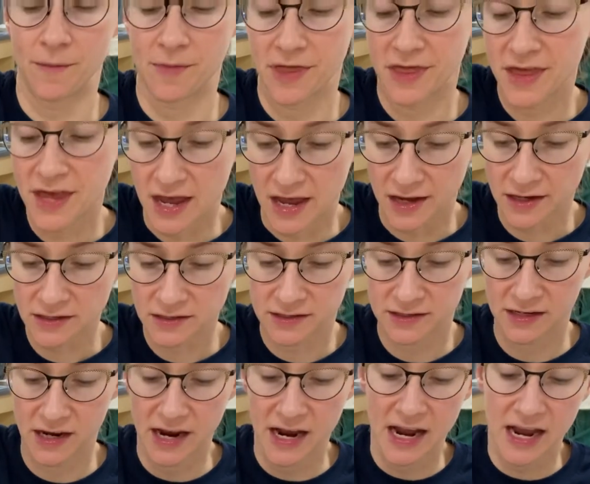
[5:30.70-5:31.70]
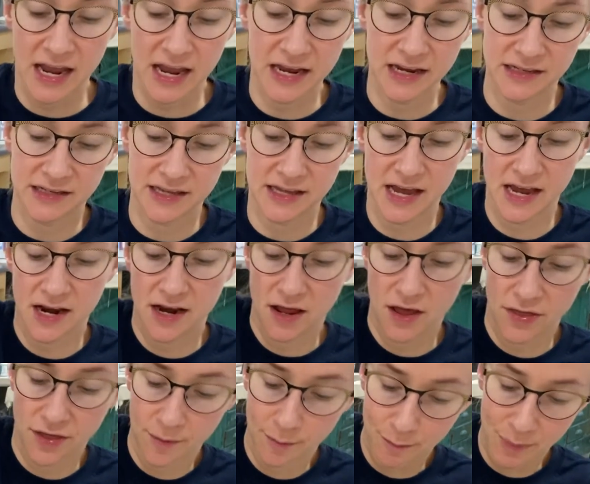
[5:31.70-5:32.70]
this is
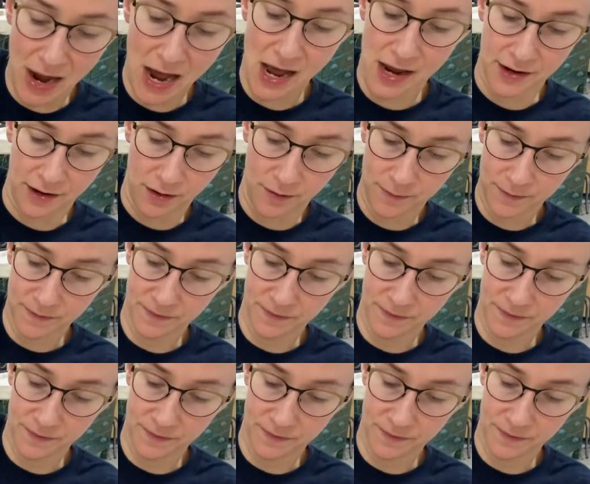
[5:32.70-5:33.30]
that the bottom